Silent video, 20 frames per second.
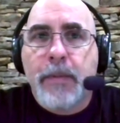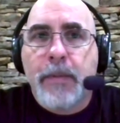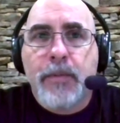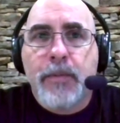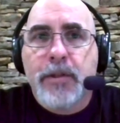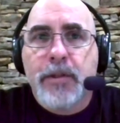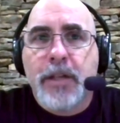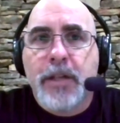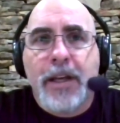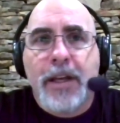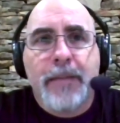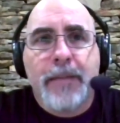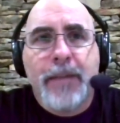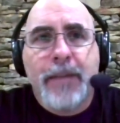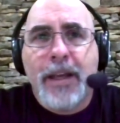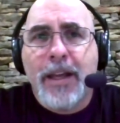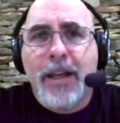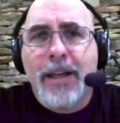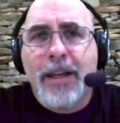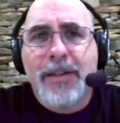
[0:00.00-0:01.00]
People say,
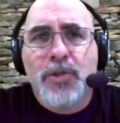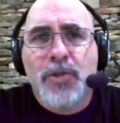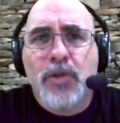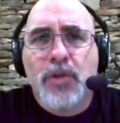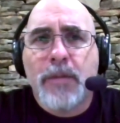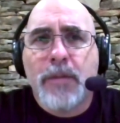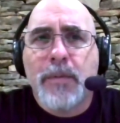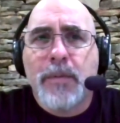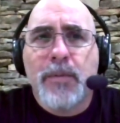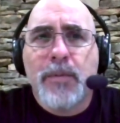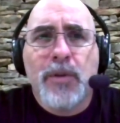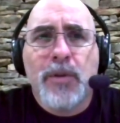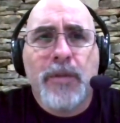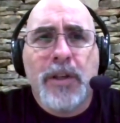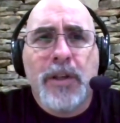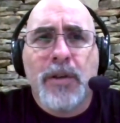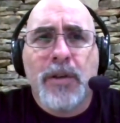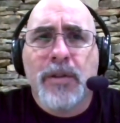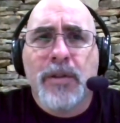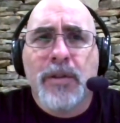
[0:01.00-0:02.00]
"Yeah, I can stream the
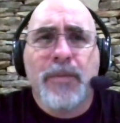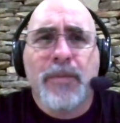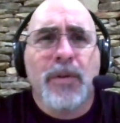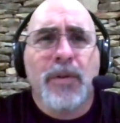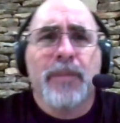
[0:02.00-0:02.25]
movie," or the or